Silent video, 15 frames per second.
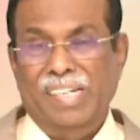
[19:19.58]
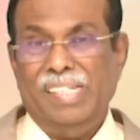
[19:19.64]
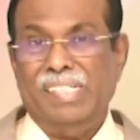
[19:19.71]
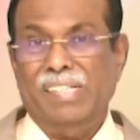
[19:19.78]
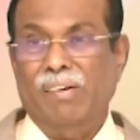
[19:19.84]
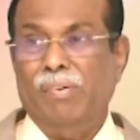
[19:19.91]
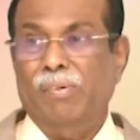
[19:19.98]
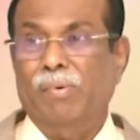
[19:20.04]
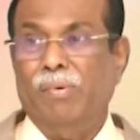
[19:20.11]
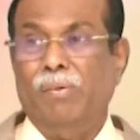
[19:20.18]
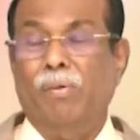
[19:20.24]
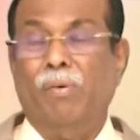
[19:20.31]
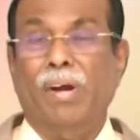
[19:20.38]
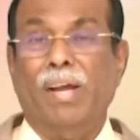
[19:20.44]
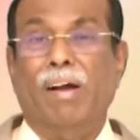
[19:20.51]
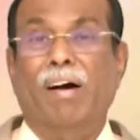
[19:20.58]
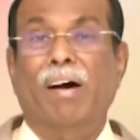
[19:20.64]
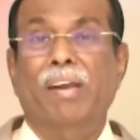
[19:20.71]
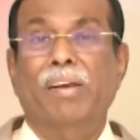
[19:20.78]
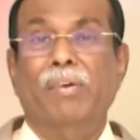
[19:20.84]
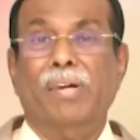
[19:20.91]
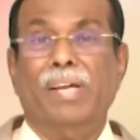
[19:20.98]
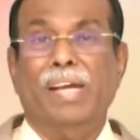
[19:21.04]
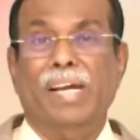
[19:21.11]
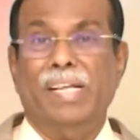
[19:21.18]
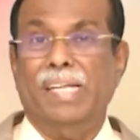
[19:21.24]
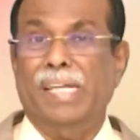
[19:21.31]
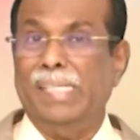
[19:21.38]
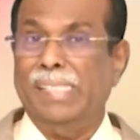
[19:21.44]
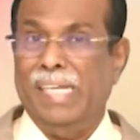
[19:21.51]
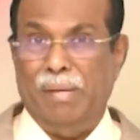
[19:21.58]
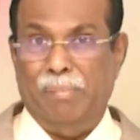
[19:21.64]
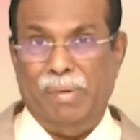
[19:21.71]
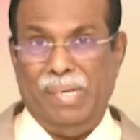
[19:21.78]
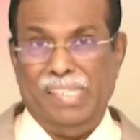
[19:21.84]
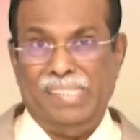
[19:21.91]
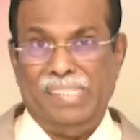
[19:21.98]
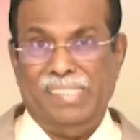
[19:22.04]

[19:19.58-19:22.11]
Instead of going on looking at the cinemas.